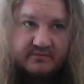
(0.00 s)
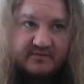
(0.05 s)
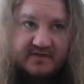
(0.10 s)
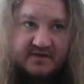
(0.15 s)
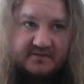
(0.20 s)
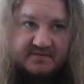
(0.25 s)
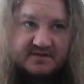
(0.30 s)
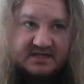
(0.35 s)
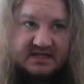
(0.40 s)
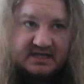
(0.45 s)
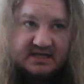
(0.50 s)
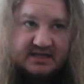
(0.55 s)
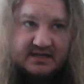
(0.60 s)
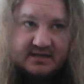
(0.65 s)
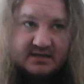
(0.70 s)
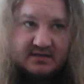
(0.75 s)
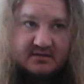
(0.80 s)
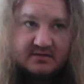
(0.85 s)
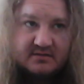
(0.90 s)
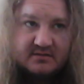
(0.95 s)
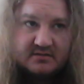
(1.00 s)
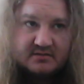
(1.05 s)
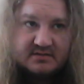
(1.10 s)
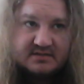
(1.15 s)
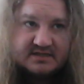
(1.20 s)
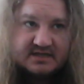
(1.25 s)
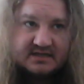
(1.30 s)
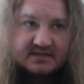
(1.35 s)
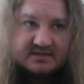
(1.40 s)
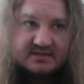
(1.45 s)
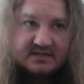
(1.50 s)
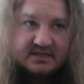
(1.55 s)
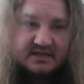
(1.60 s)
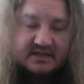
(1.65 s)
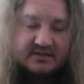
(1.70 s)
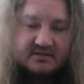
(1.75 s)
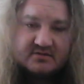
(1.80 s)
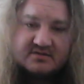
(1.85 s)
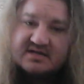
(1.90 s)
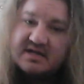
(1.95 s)
15,
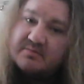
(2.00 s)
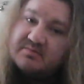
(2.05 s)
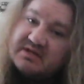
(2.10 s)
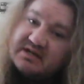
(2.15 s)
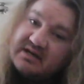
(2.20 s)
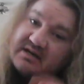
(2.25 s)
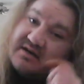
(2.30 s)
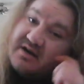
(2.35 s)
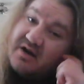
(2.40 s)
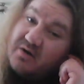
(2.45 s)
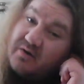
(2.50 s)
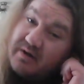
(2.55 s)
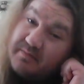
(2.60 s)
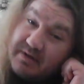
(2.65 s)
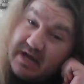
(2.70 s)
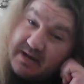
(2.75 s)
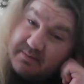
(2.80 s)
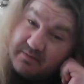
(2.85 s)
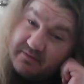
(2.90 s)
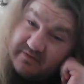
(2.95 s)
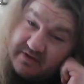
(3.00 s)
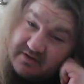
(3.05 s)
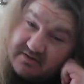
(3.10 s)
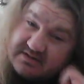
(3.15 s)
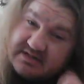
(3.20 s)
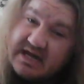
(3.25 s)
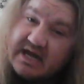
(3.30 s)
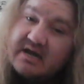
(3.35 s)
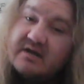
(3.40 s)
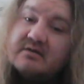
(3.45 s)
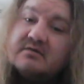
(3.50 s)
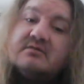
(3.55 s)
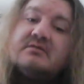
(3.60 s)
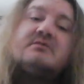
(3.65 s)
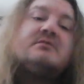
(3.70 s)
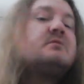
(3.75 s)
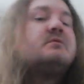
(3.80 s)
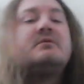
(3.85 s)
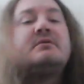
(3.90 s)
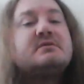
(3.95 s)
16 or something and 0 at pay-per-views now.
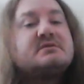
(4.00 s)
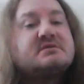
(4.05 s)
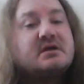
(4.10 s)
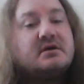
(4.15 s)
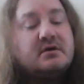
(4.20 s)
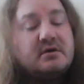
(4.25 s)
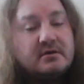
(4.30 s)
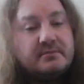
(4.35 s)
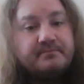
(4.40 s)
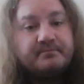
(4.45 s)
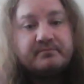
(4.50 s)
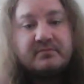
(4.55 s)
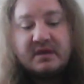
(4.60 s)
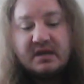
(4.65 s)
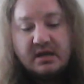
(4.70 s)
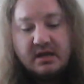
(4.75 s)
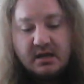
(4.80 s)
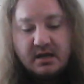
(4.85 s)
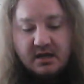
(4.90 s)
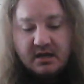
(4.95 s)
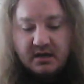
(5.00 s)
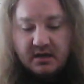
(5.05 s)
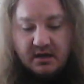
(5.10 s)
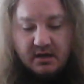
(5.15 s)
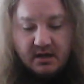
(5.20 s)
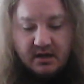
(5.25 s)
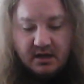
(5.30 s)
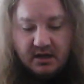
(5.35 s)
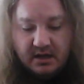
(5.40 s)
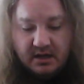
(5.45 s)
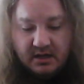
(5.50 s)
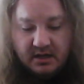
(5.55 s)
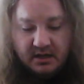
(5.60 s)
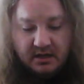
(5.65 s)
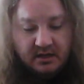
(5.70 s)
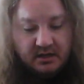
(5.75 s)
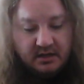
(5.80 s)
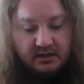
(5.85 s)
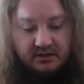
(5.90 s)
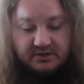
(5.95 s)
So
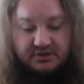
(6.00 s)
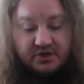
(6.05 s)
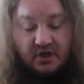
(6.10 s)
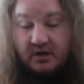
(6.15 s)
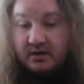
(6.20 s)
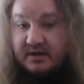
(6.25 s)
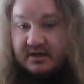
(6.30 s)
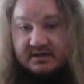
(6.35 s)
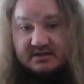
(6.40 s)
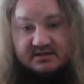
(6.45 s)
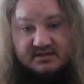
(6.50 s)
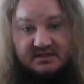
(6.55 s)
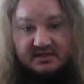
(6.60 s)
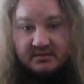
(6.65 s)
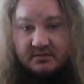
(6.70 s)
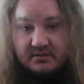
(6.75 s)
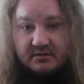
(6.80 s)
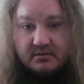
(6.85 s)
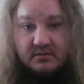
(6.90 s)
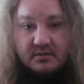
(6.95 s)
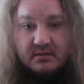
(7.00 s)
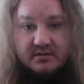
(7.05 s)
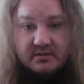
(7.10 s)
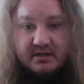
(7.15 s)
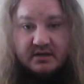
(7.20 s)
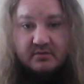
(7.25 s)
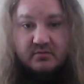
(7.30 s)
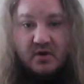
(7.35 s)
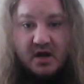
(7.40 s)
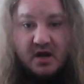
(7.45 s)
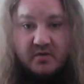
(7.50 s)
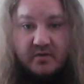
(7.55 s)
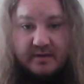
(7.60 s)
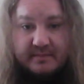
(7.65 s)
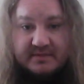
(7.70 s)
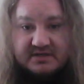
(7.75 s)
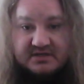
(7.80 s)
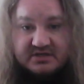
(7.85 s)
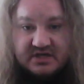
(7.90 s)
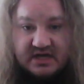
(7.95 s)
Charlotte's still the Raw
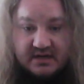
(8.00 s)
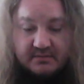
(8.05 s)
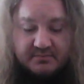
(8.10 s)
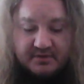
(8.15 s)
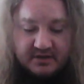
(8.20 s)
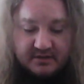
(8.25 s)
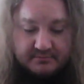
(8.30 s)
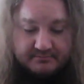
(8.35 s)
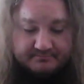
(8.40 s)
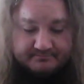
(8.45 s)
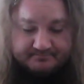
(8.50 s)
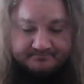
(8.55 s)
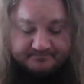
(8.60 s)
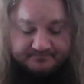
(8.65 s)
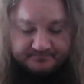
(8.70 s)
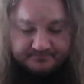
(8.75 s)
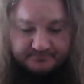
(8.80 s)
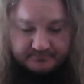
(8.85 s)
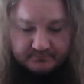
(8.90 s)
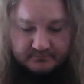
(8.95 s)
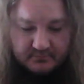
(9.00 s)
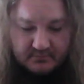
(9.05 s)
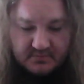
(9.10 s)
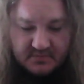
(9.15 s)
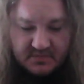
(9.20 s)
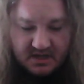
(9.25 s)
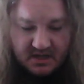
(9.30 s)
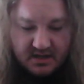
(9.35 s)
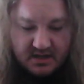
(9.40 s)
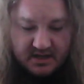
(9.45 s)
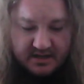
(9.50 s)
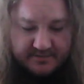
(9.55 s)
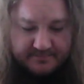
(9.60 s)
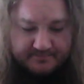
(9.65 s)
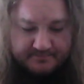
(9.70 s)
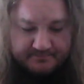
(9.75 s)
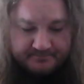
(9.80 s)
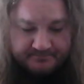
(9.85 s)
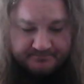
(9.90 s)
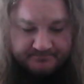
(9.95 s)
Women's Champion.
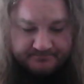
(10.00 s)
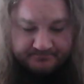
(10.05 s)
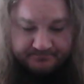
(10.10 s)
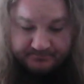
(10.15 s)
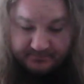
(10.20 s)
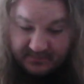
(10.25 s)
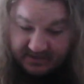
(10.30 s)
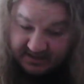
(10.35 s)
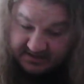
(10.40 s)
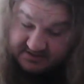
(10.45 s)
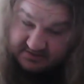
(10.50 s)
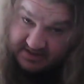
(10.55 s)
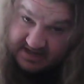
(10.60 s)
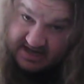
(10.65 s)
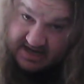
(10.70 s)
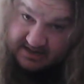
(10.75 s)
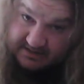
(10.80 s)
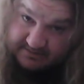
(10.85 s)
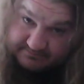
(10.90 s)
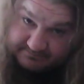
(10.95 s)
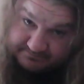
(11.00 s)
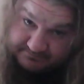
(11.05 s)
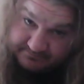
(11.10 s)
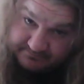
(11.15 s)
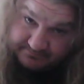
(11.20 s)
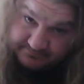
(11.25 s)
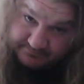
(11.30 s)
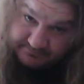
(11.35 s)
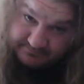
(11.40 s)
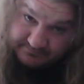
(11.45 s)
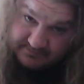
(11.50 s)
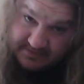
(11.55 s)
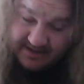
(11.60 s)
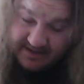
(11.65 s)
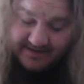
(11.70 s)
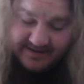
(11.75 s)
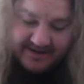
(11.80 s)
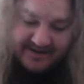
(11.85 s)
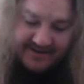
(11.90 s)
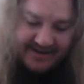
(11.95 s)
So yeah.
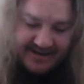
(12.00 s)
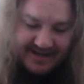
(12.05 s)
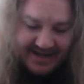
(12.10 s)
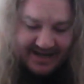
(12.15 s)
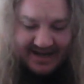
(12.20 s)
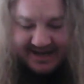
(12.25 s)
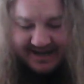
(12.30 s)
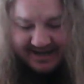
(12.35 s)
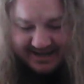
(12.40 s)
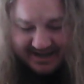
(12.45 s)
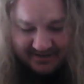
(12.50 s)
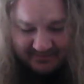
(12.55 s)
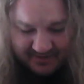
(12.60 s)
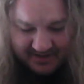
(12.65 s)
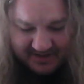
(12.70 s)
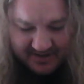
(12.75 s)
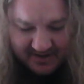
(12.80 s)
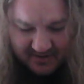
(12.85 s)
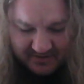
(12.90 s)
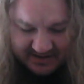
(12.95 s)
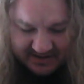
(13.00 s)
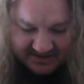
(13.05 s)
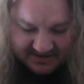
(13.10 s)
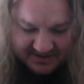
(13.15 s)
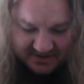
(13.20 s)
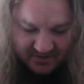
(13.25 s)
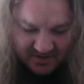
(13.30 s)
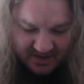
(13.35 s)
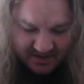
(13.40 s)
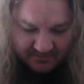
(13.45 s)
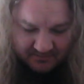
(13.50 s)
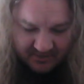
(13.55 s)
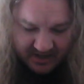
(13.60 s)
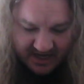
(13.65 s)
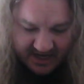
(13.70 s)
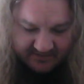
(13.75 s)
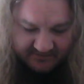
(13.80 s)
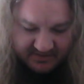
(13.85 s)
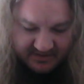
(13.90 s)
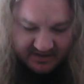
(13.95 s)
And then we go into we
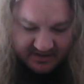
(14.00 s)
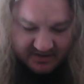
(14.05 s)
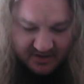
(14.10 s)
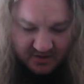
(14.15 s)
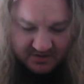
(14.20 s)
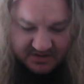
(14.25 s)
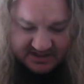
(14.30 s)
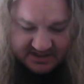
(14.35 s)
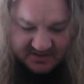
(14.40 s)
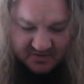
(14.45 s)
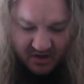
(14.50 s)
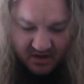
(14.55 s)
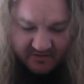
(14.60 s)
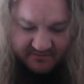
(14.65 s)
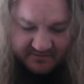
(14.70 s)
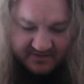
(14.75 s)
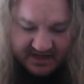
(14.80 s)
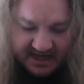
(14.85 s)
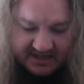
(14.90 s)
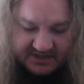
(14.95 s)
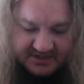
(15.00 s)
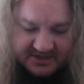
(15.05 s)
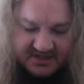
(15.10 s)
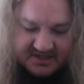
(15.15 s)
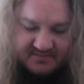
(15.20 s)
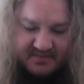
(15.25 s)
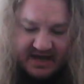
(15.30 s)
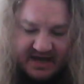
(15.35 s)
have the no disqualifications